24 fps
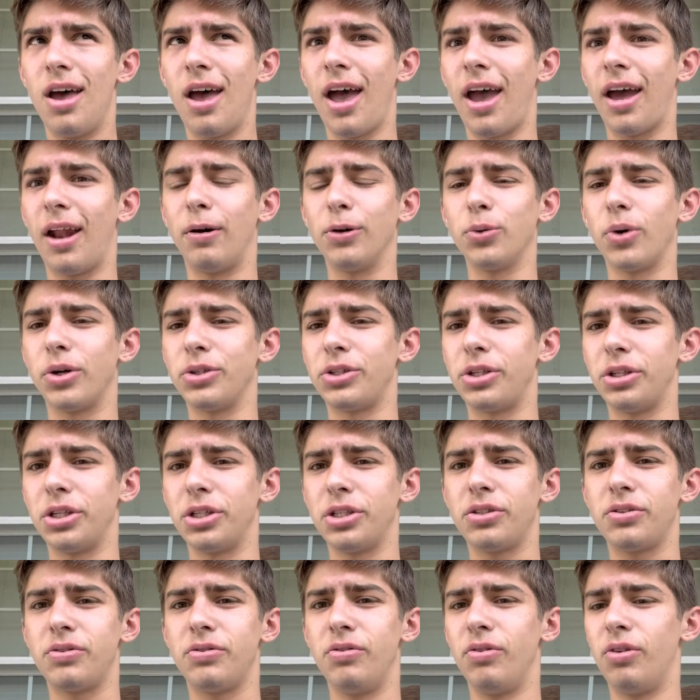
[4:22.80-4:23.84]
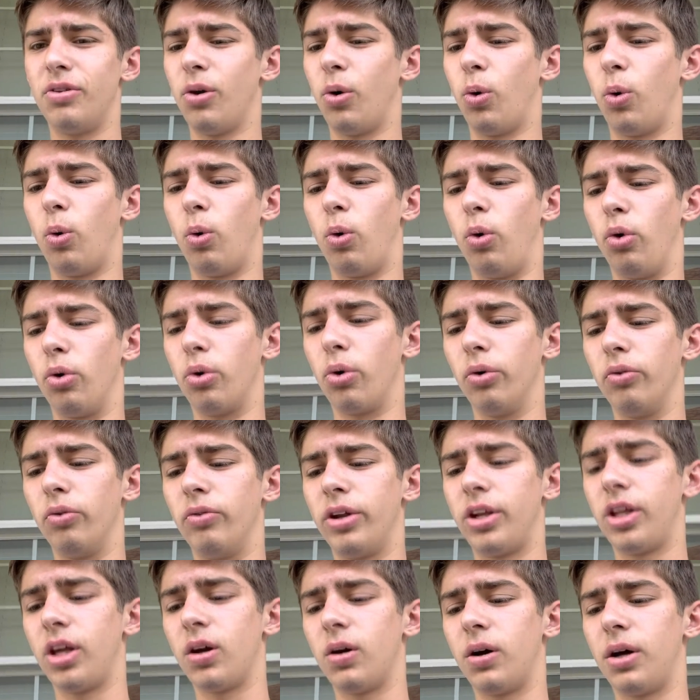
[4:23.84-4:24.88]
And I was watching this old, old
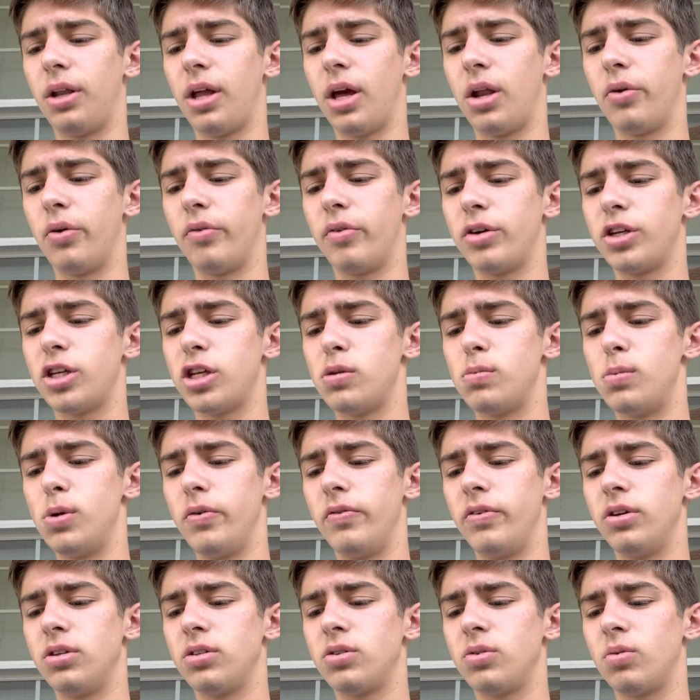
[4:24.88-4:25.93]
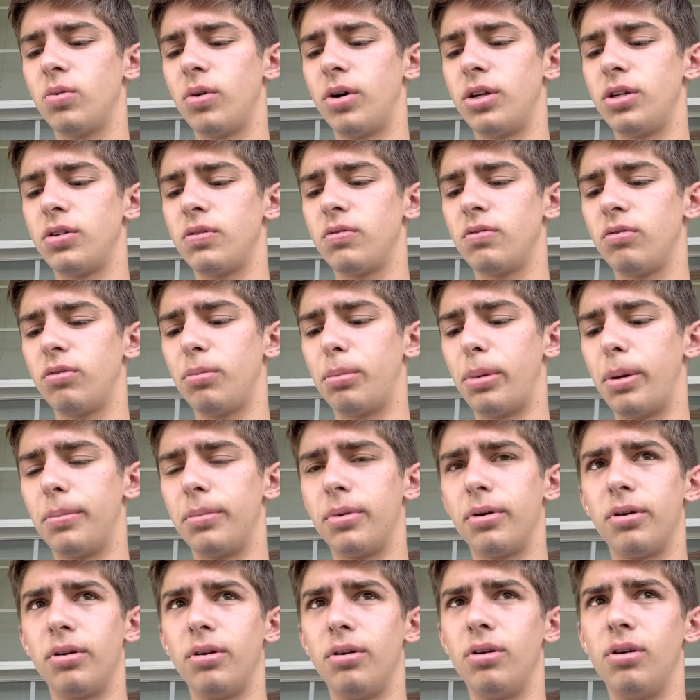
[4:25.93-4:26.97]
video on Endo versus movies where I just
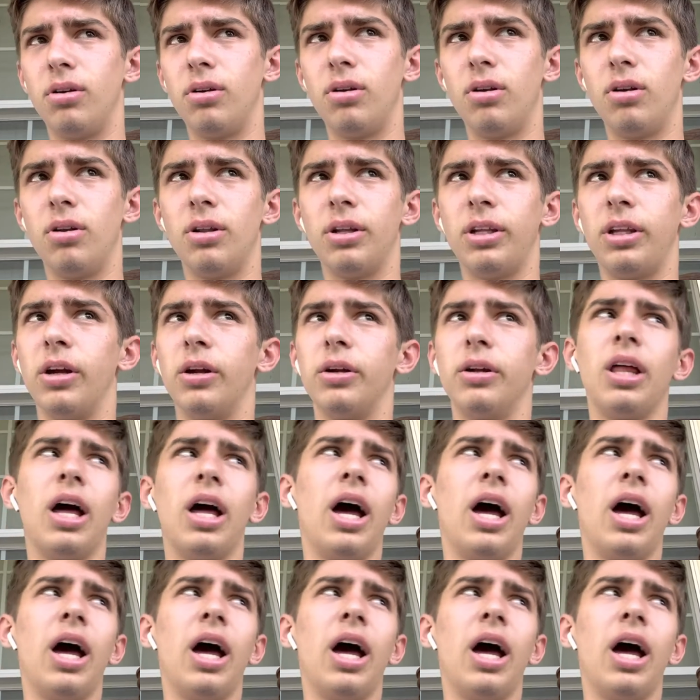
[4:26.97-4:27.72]
remembered the character.